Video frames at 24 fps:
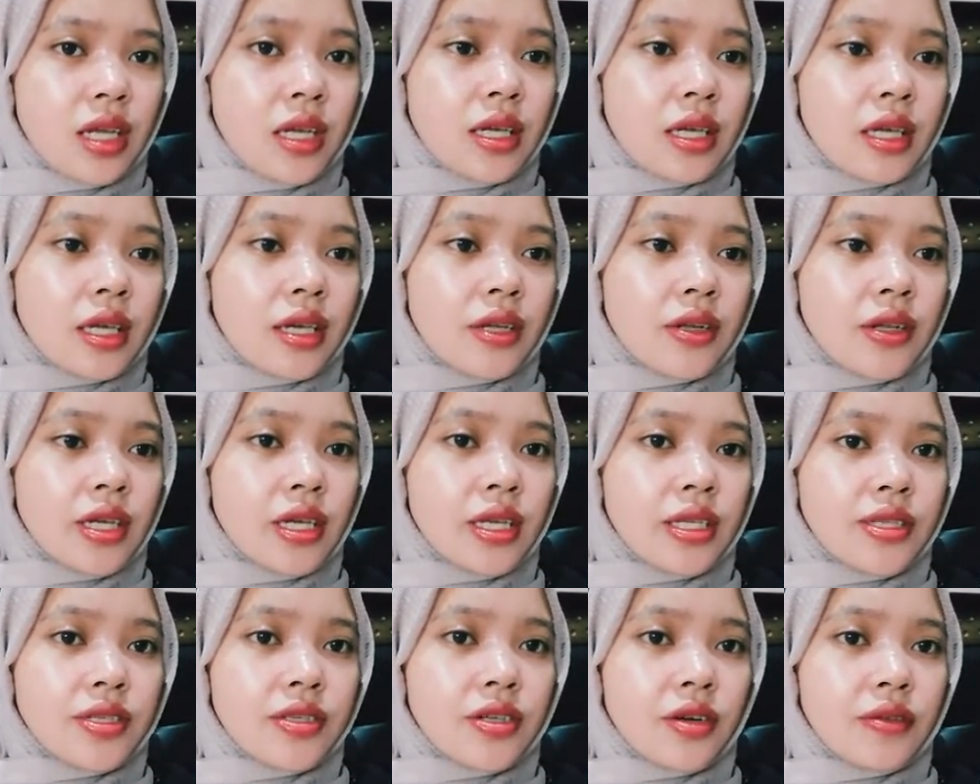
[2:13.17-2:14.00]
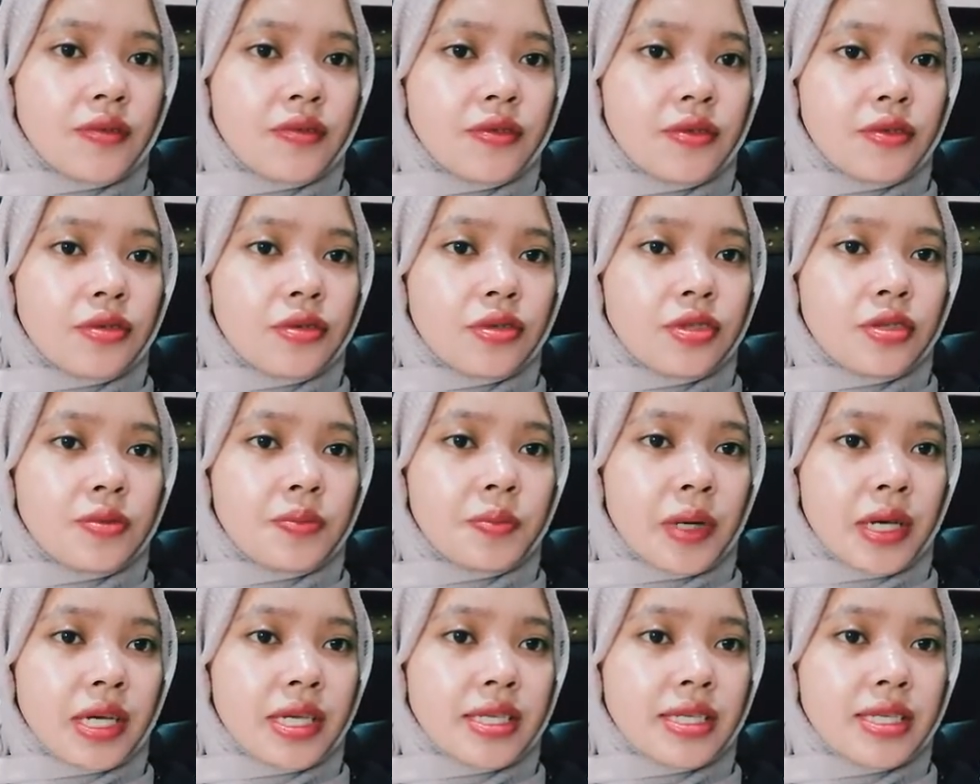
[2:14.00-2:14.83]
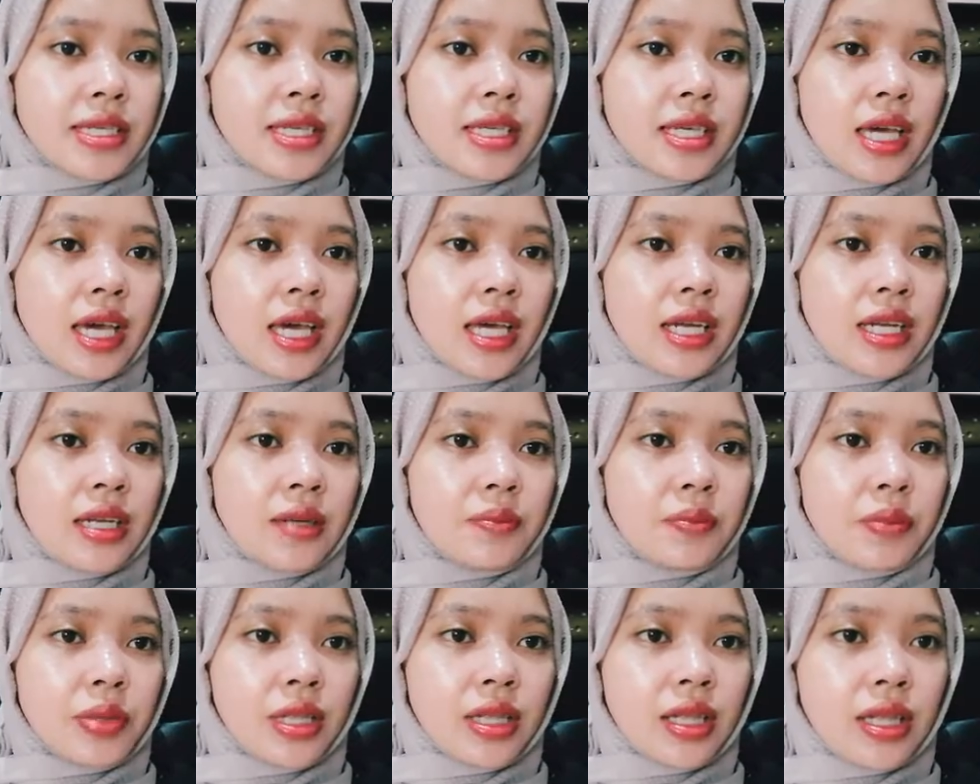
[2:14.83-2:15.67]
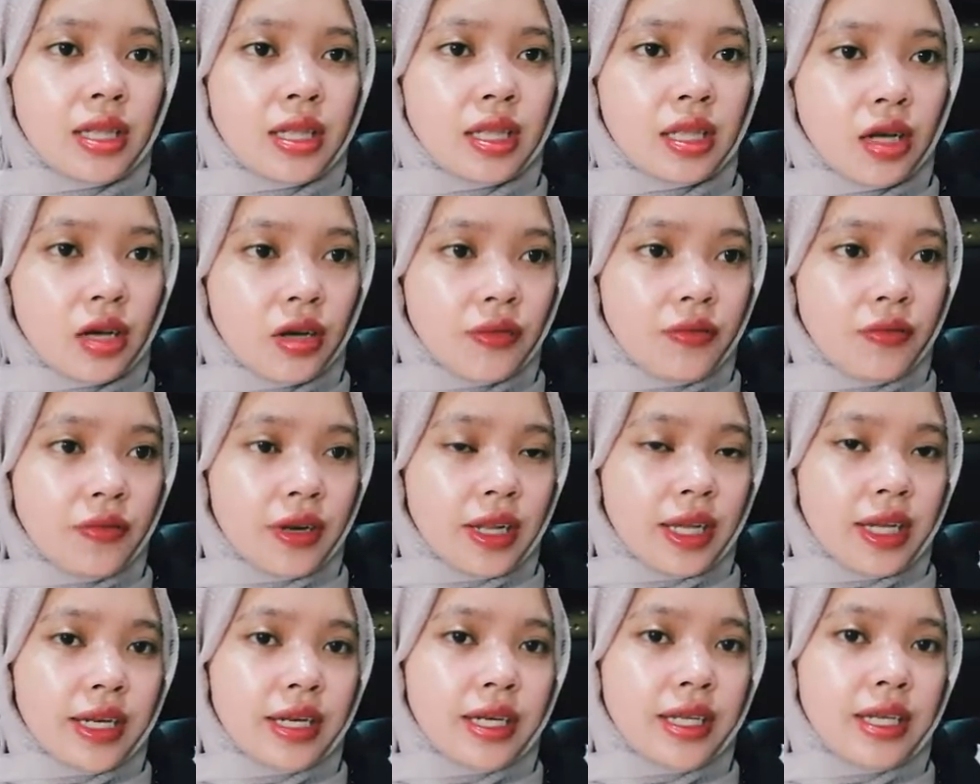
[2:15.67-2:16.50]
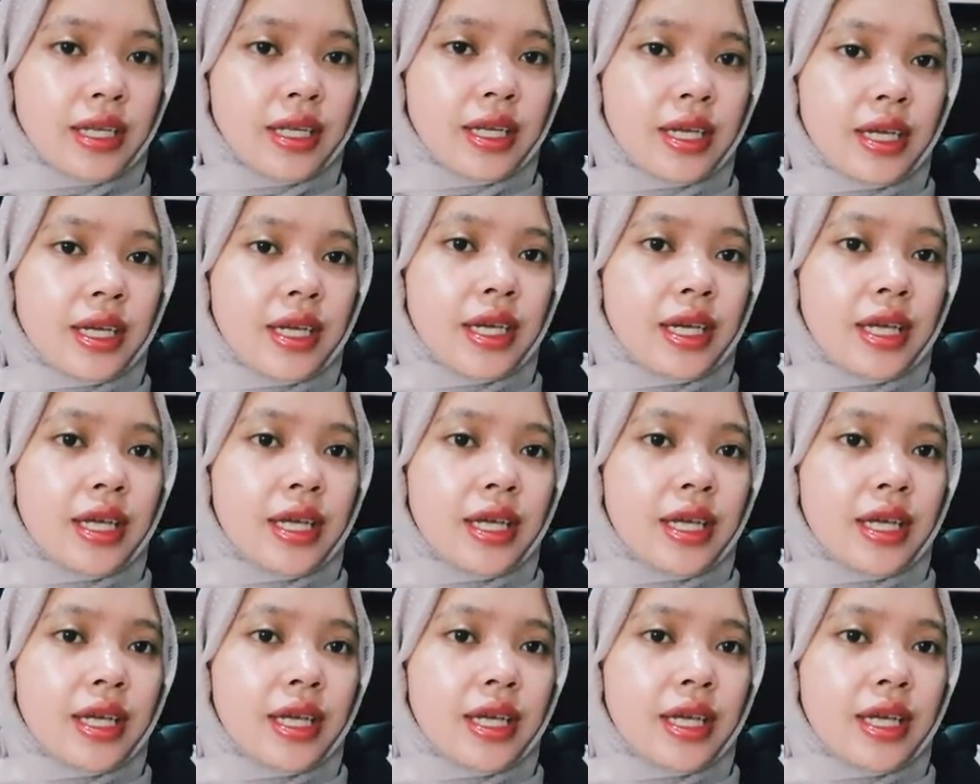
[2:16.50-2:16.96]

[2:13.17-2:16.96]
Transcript: Carriage of goods by sea and bill of lading.